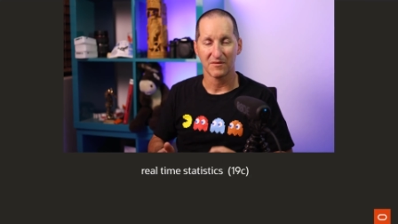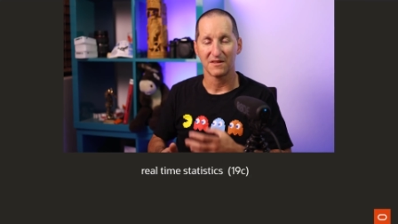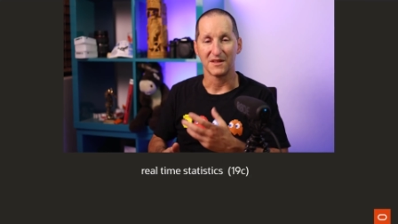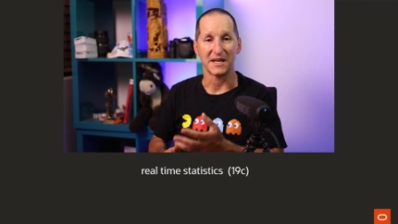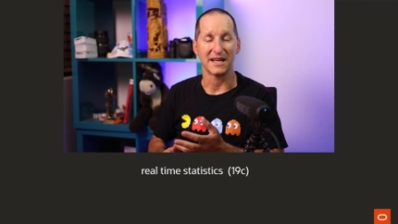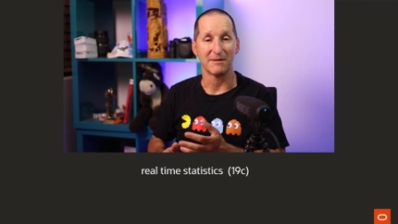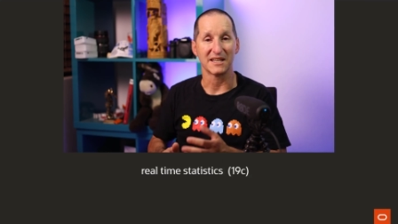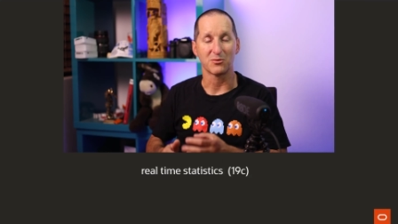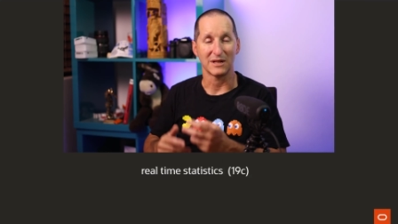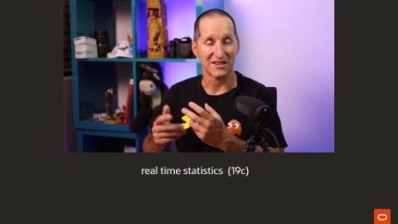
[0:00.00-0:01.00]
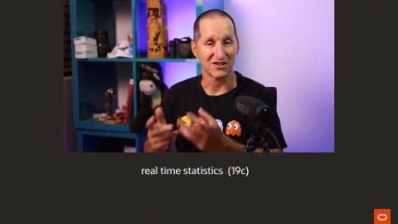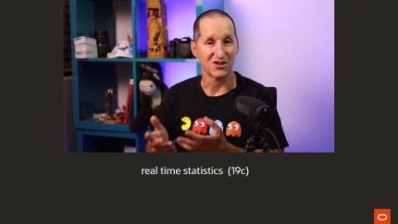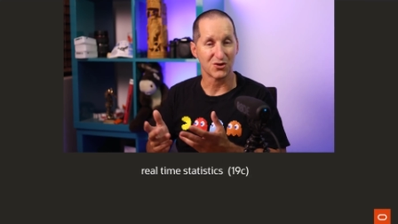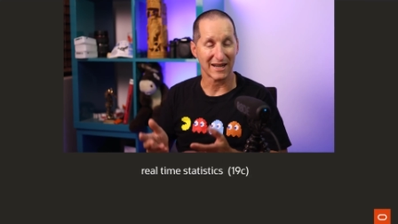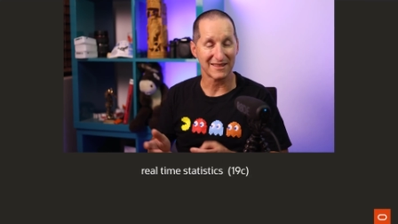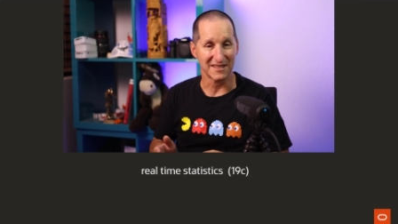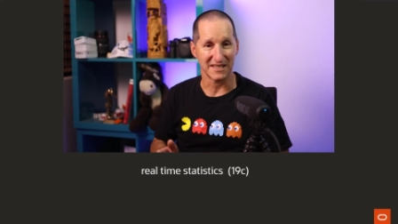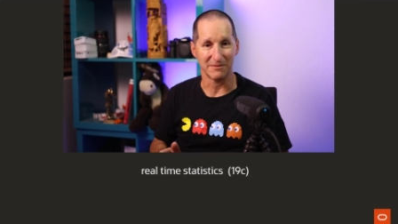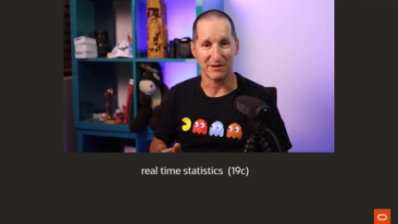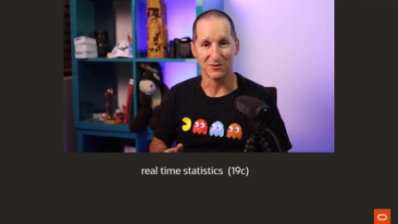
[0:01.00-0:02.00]
the database will actually track the
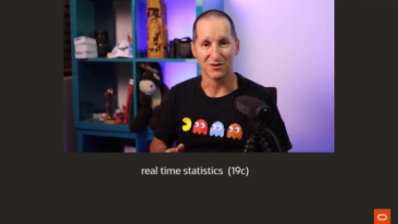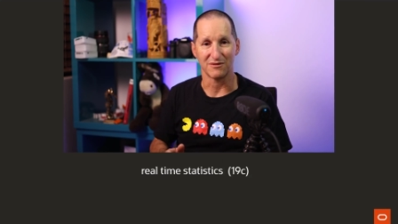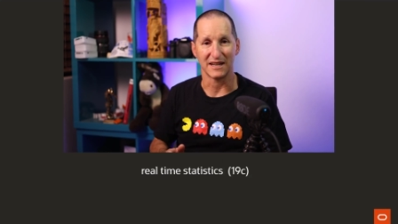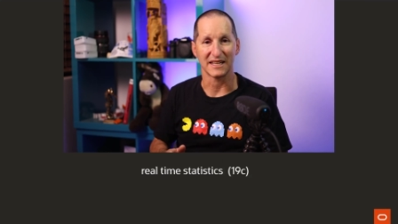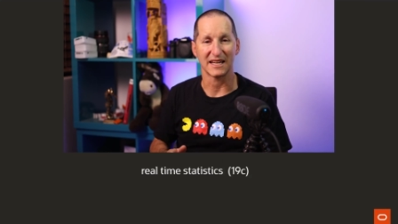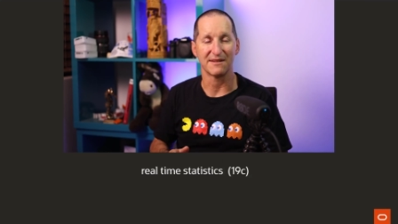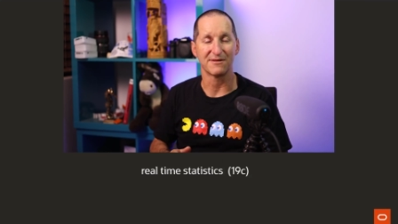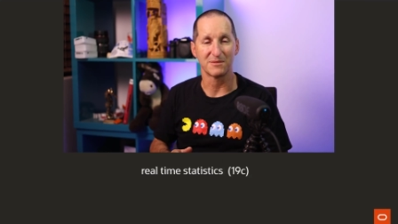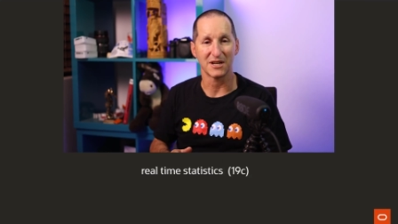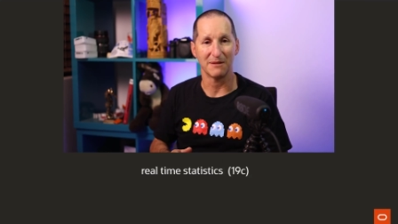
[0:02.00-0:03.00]
DMLs you're running and from time